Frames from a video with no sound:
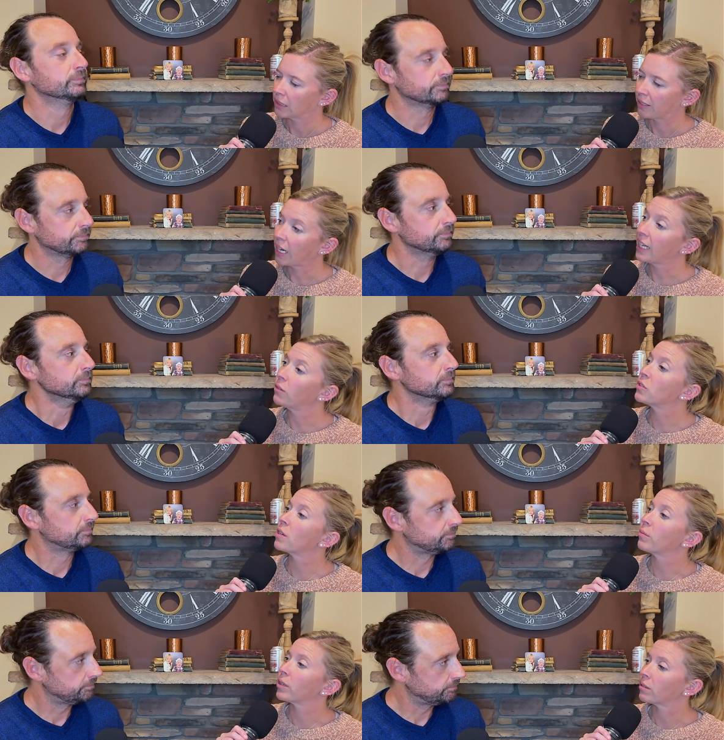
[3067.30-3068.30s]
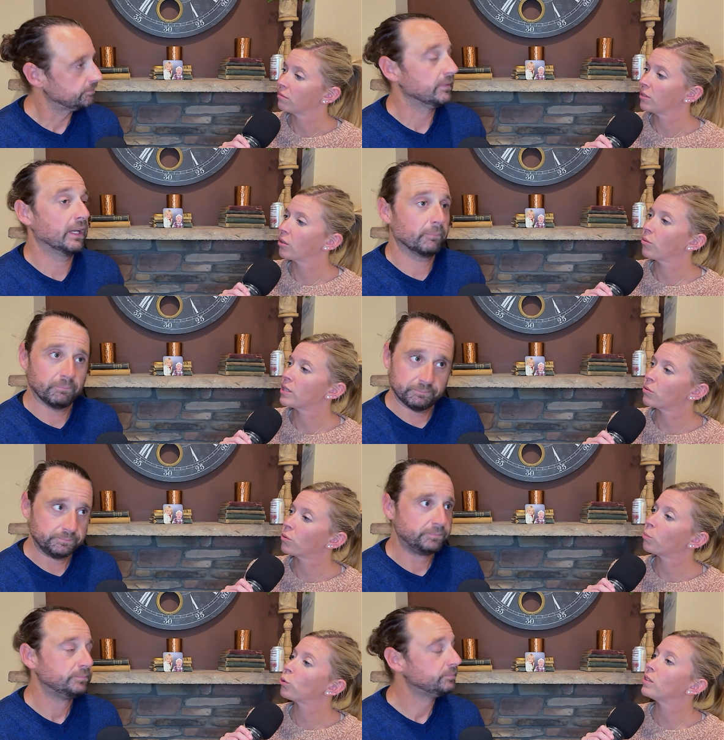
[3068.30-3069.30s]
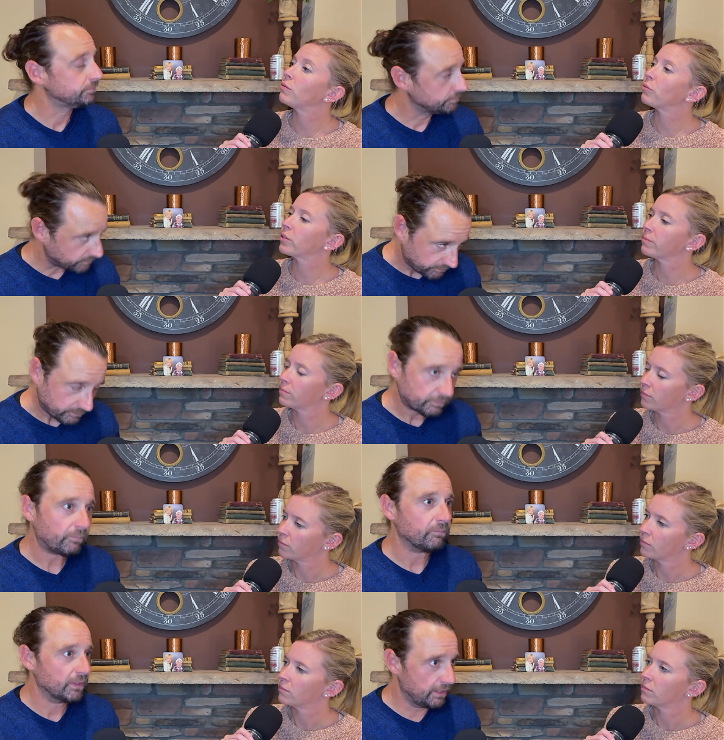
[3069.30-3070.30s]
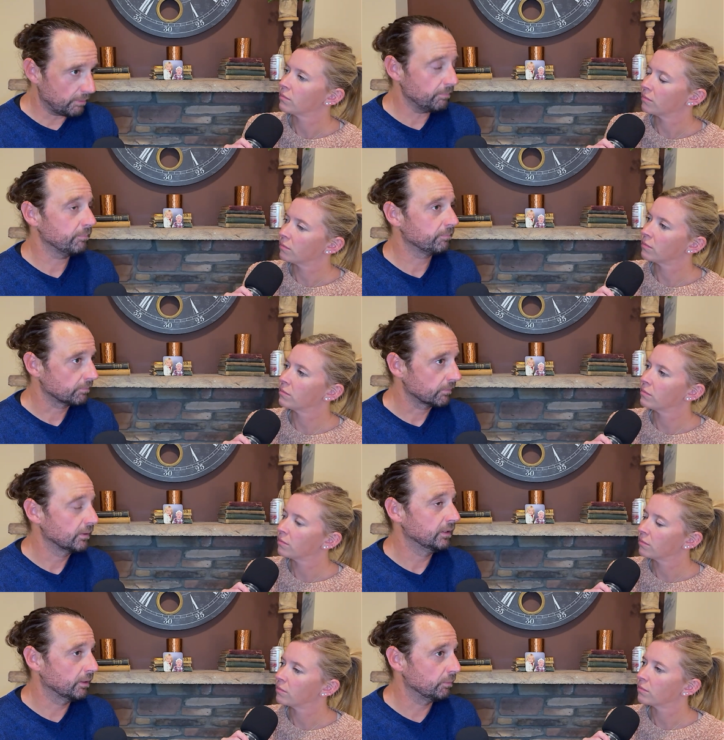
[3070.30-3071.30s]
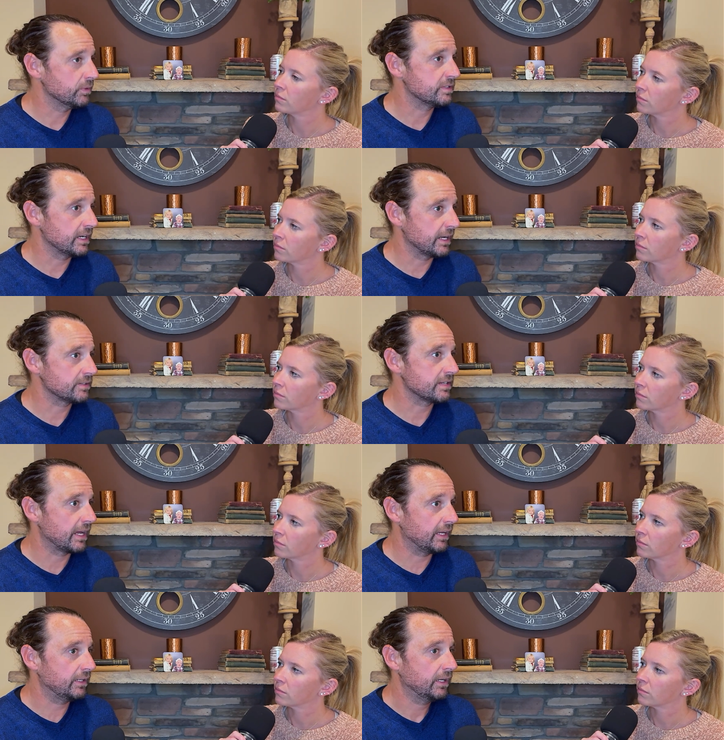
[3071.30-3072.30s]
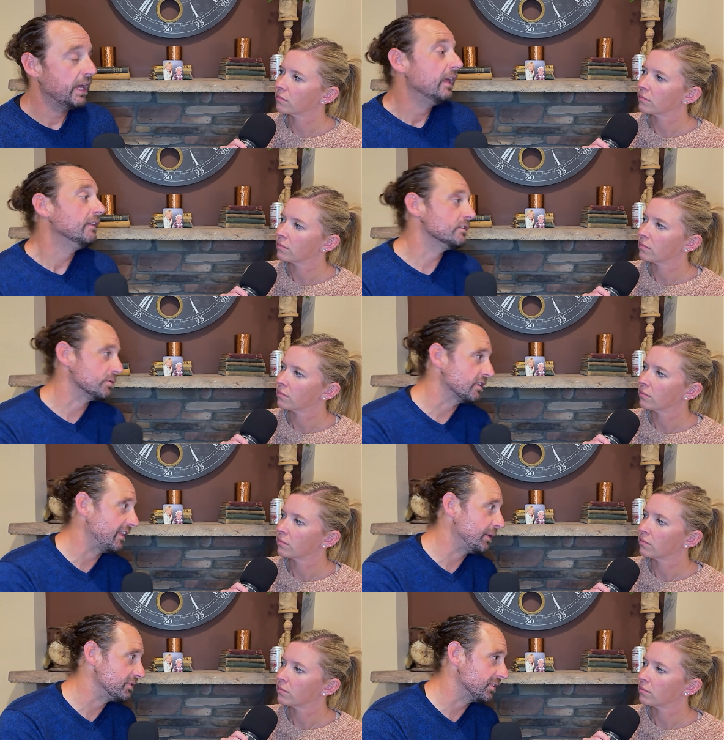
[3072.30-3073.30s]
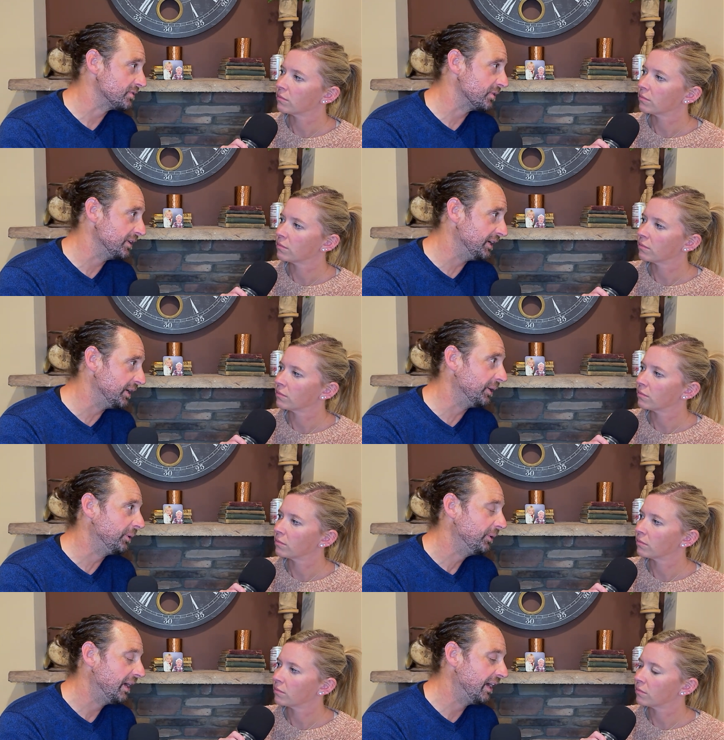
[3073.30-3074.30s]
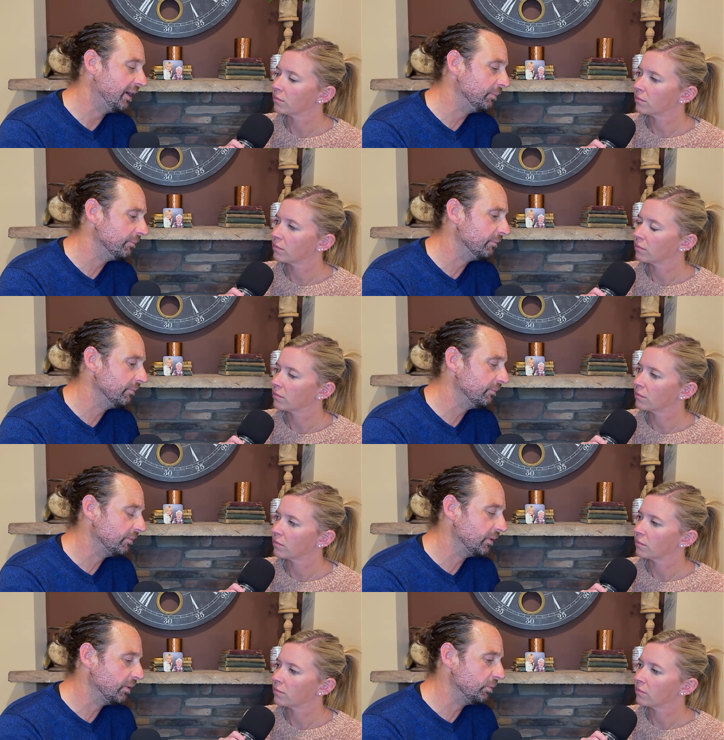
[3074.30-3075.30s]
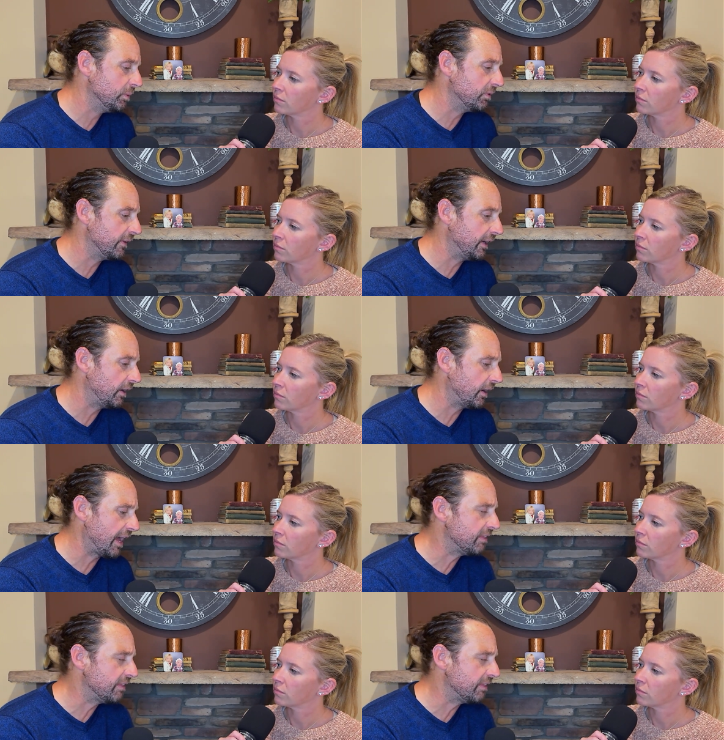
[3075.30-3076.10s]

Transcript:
Speaker 1: The height of summer. There yep. was a reprieve.
Speaker 2: Yep. Mm-hmm. Yep. We stayed outside. This was that was also the year um, we were there. I